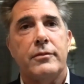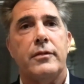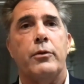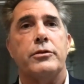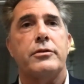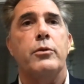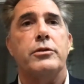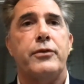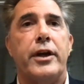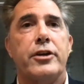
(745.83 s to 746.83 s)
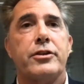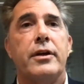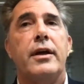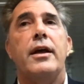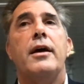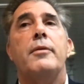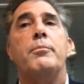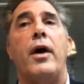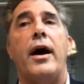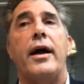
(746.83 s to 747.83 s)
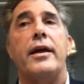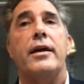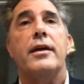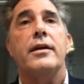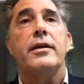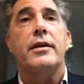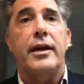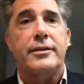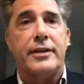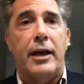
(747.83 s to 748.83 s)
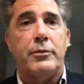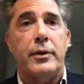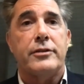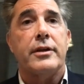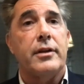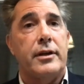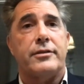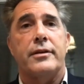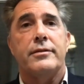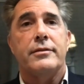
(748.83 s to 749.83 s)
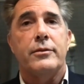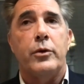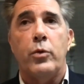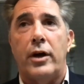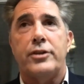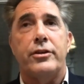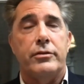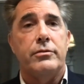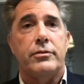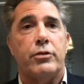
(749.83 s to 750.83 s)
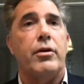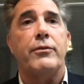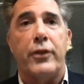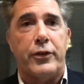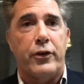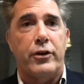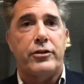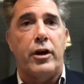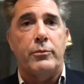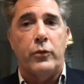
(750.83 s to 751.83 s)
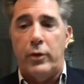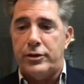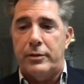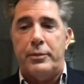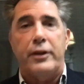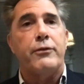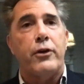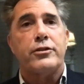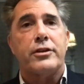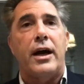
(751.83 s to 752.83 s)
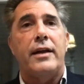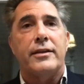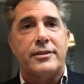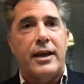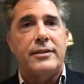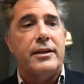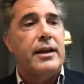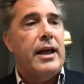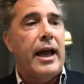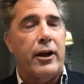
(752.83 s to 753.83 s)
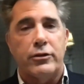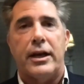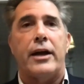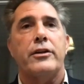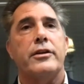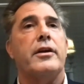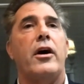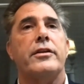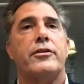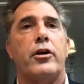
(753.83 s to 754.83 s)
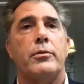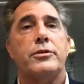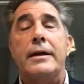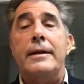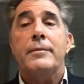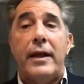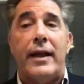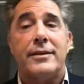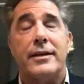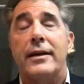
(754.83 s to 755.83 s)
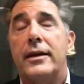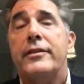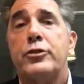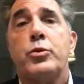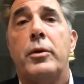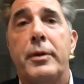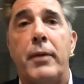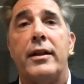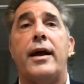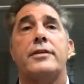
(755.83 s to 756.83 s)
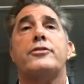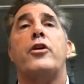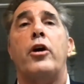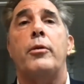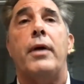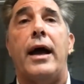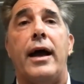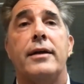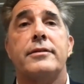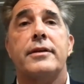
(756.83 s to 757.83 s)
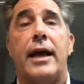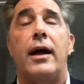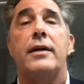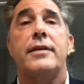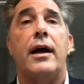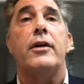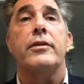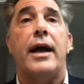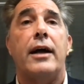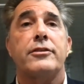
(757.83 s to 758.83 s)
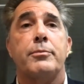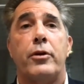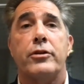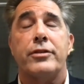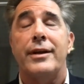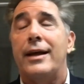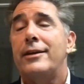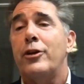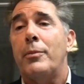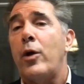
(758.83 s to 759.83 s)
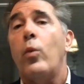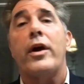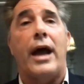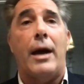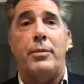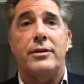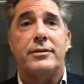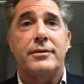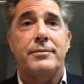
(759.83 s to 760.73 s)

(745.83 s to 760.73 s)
It was finished. My kids came to me and said, listen, we want you to run for the 3rd term. We want you to be the first guy that says it and goes out on terms. And that's it. This will be my last term as town council person, no matter what happens.